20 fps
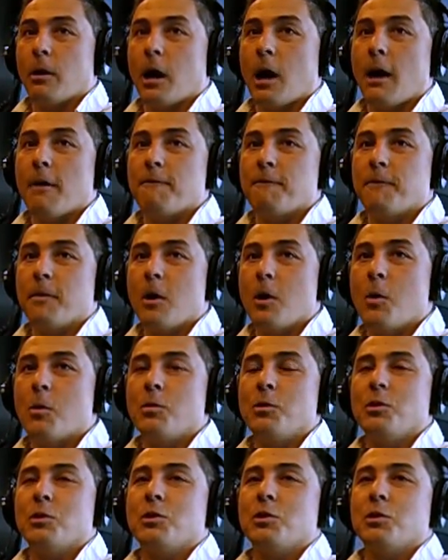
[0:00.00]

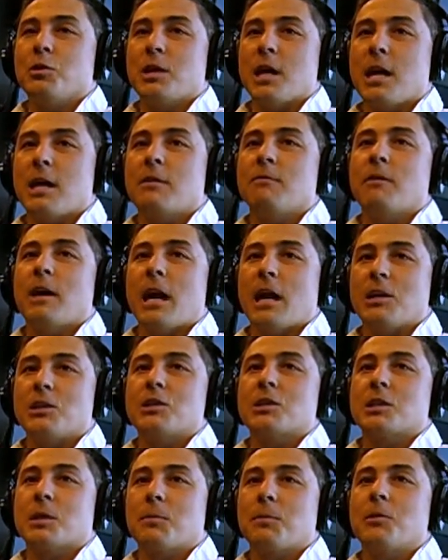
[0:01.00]
iPhone, you can take
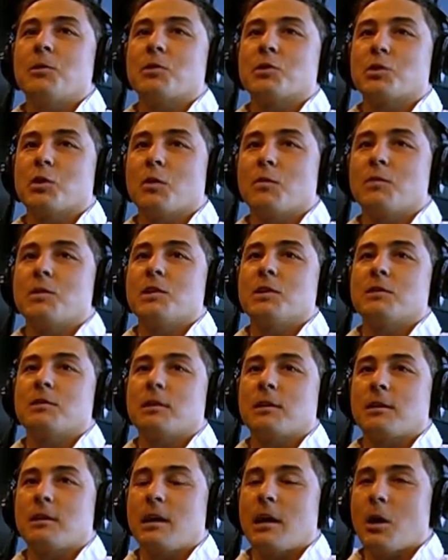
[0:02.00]
advantage of some of their
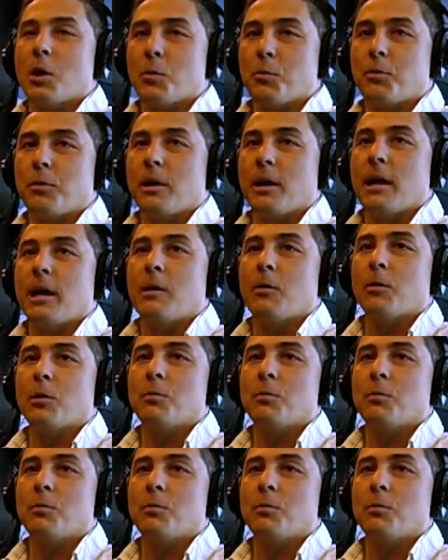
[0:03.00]
services like the AirPlay